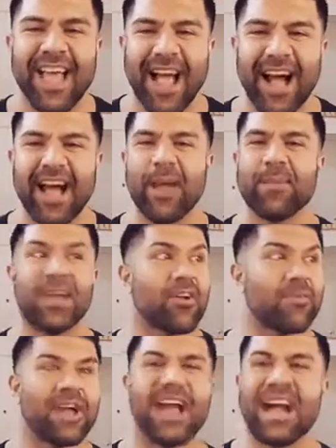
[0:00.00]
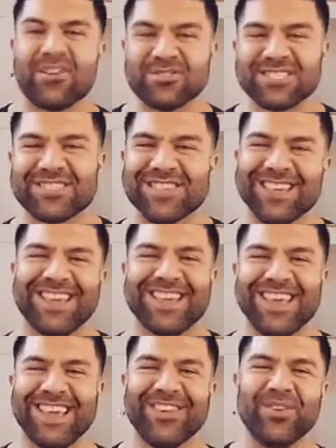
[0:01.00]
I'm here in my house
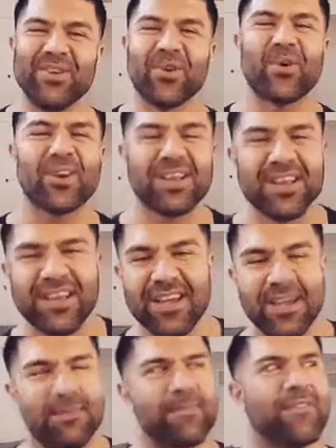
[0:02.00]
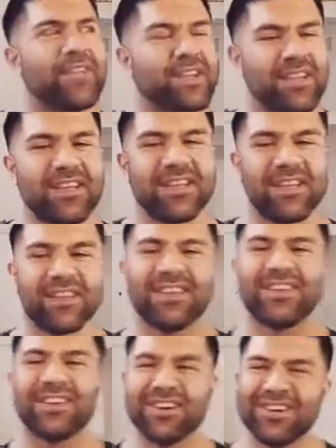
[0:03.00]
in New York, and I'm feeling
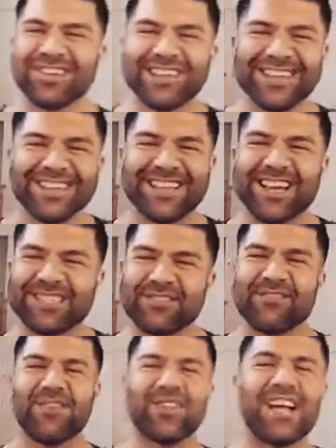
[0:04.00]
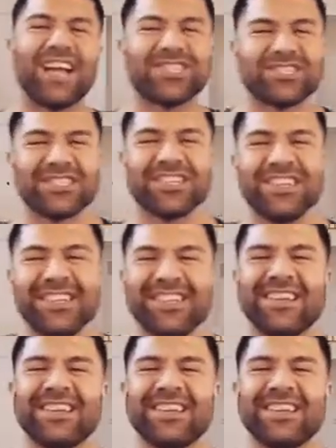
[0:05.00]
good, nice and full actually.